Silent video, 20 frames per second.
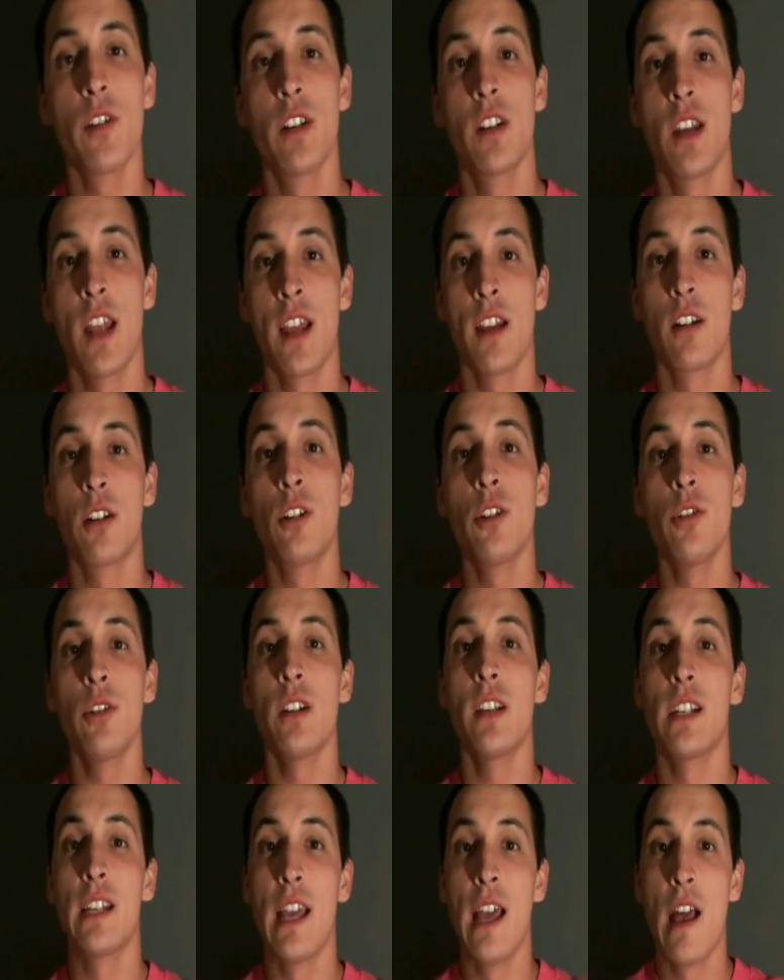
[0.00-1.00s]
you today,
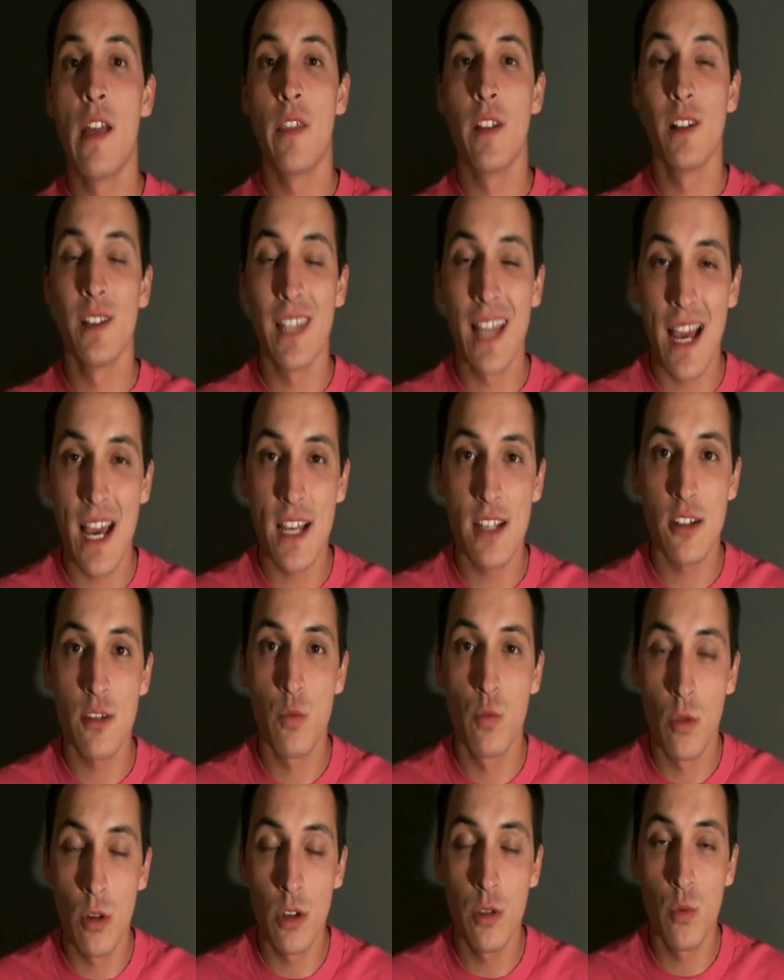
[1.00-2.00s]
including the last
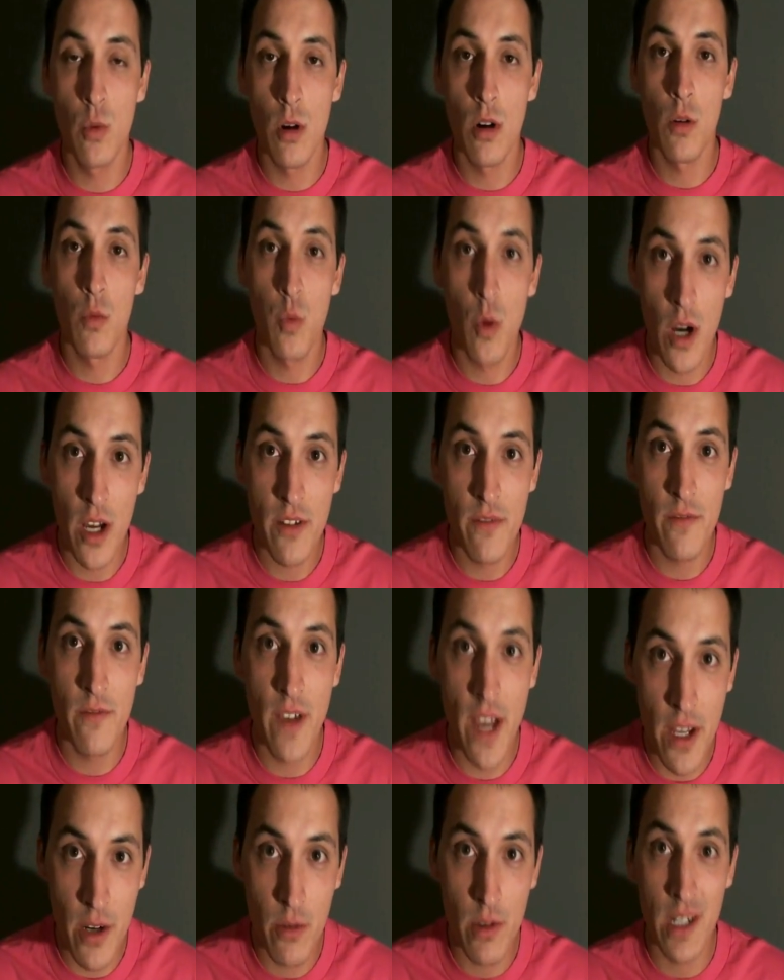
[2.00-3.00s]
World War I
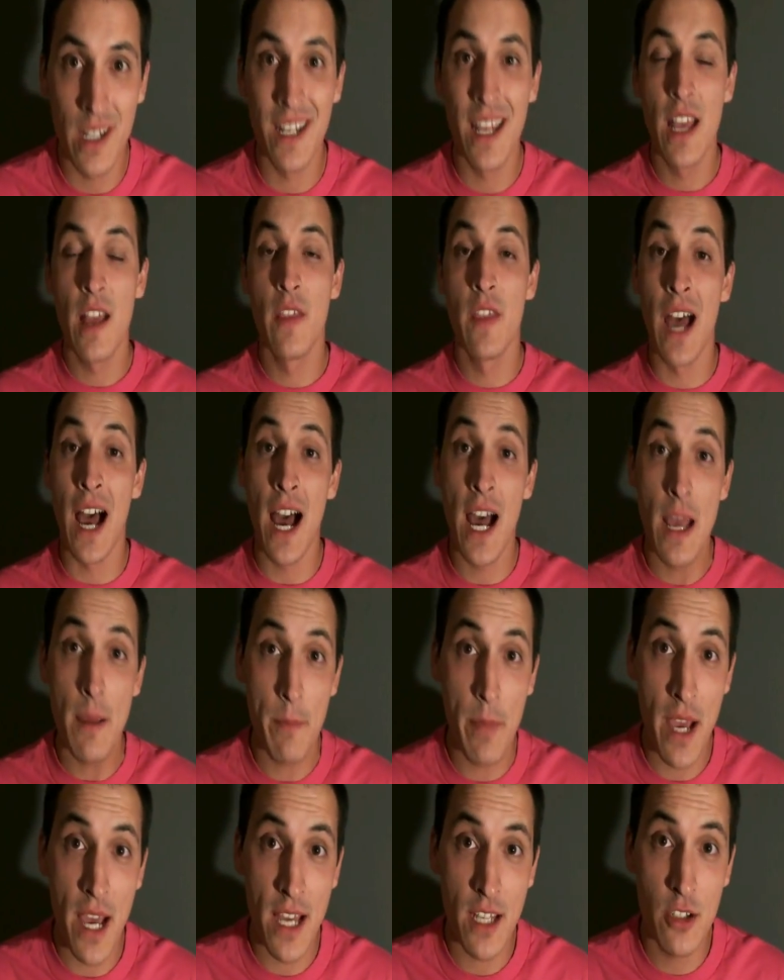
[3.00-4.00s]
veteran, the
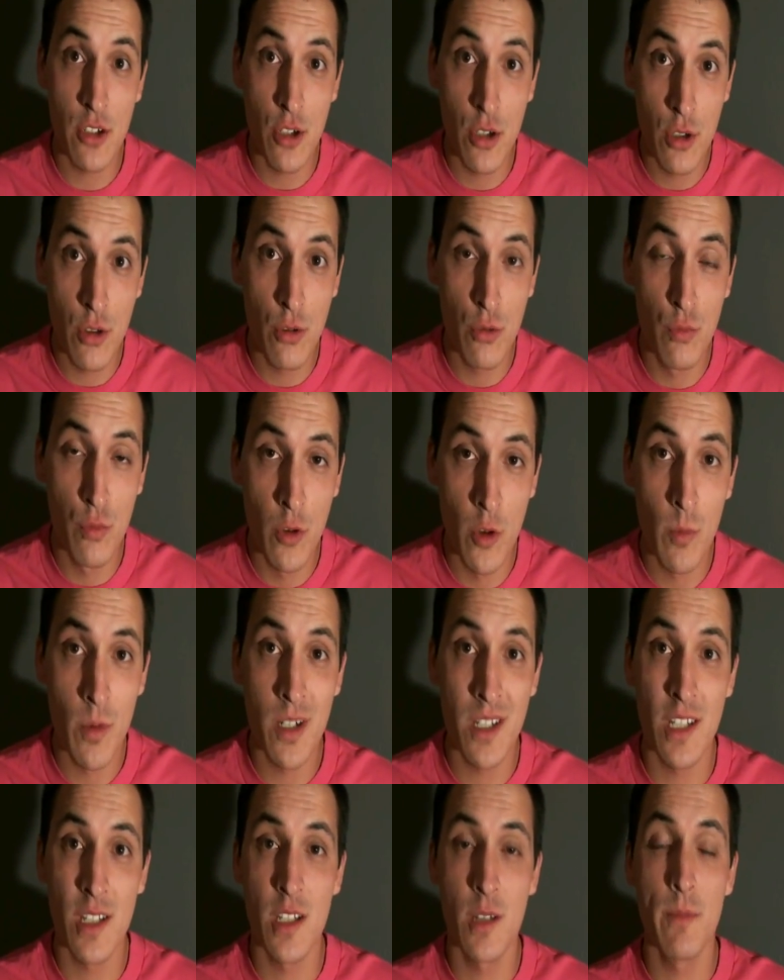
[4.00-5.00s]
iPad 2
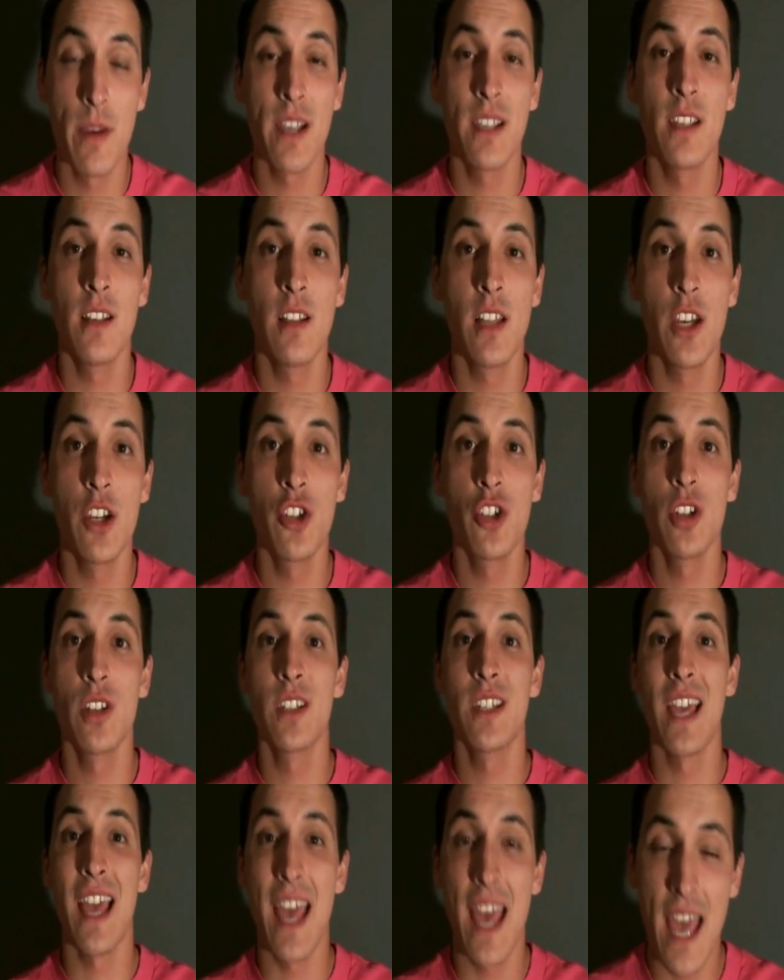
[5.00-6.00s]
rumors and
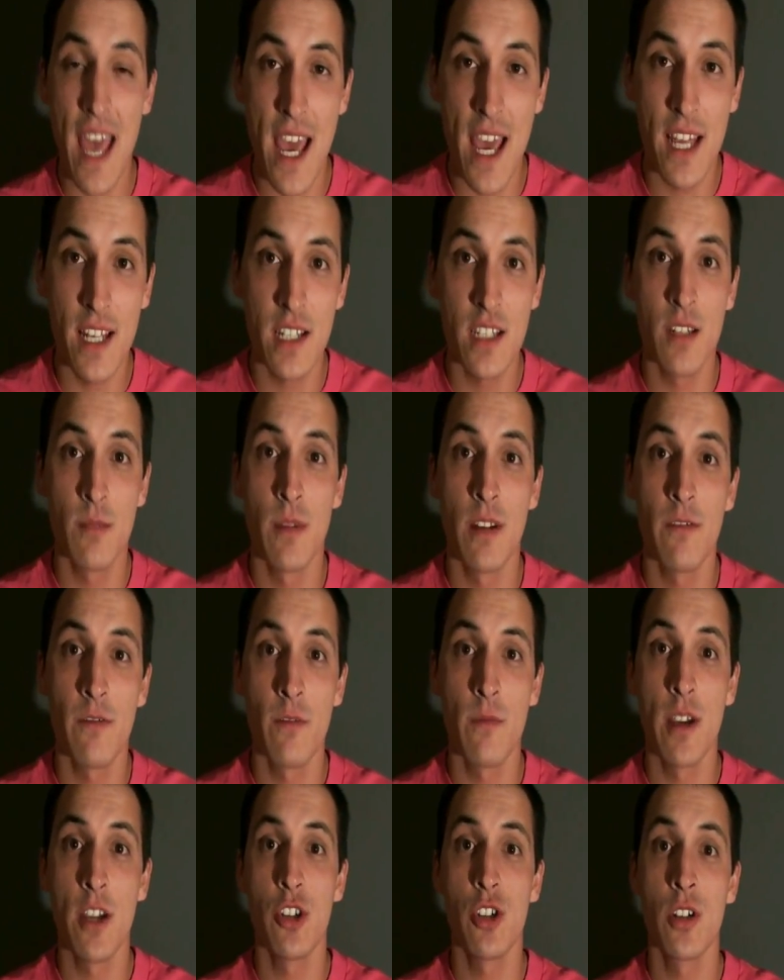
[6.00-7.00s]
speculations, and some
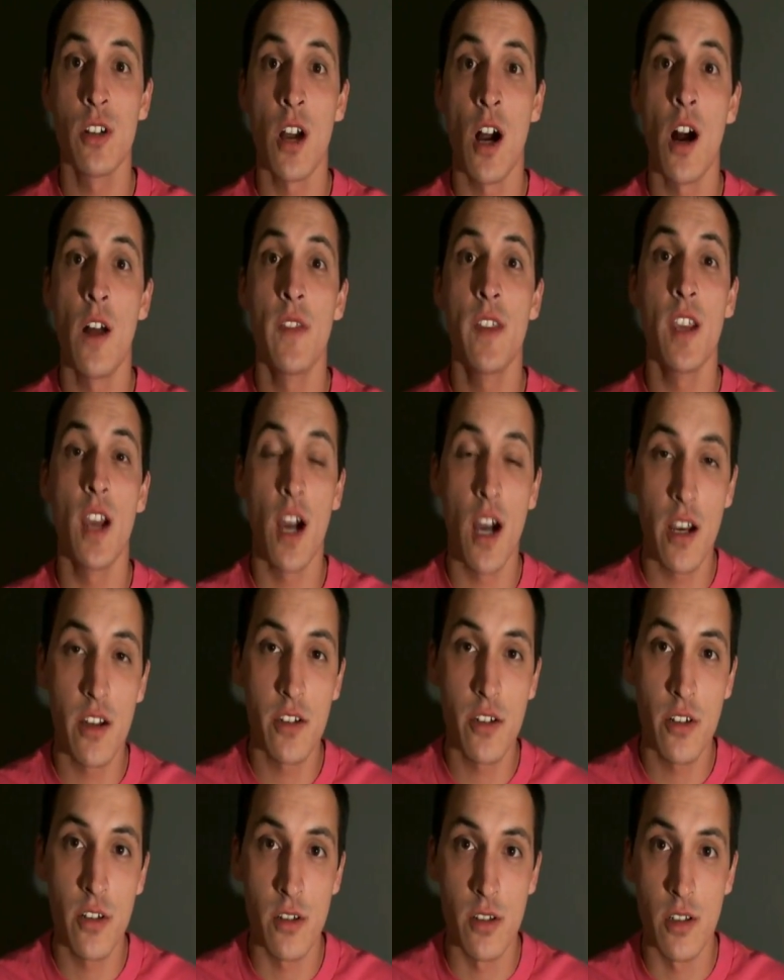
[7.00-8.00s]
information on the
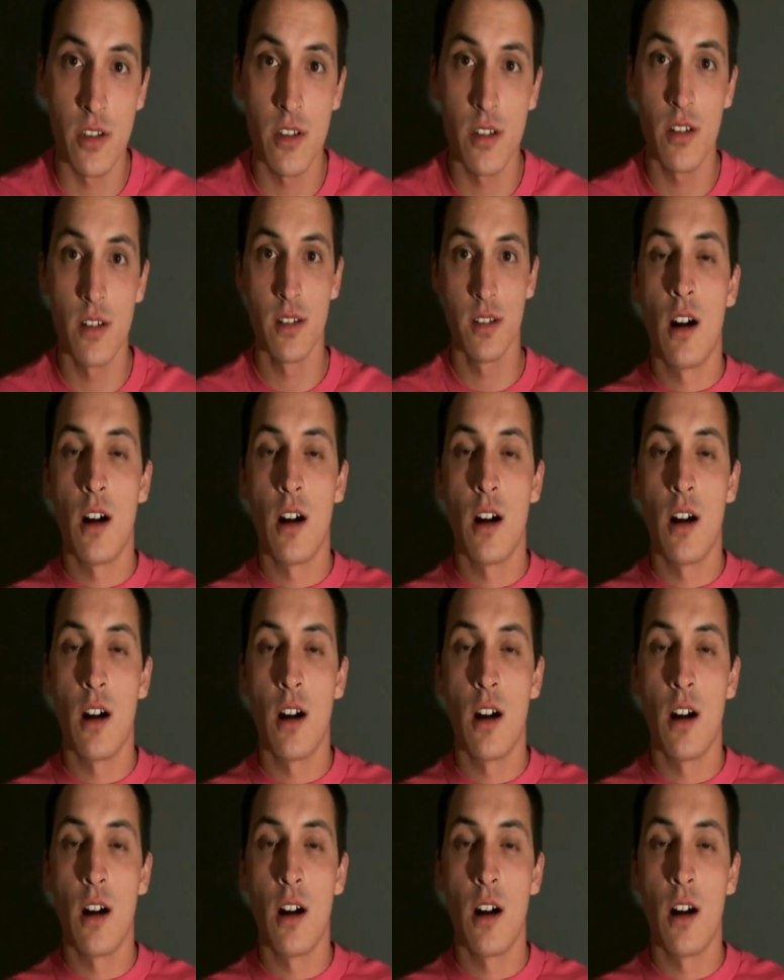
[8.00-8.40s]
Oscars.